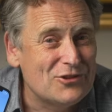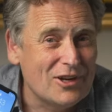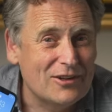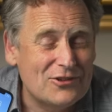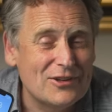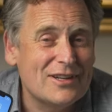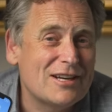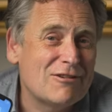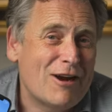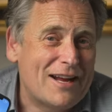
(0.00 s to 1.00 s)
chance you're going to
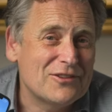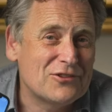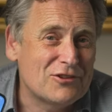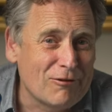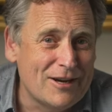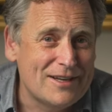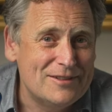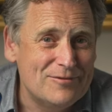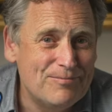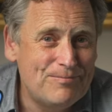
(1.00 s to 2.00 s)
crack the screen.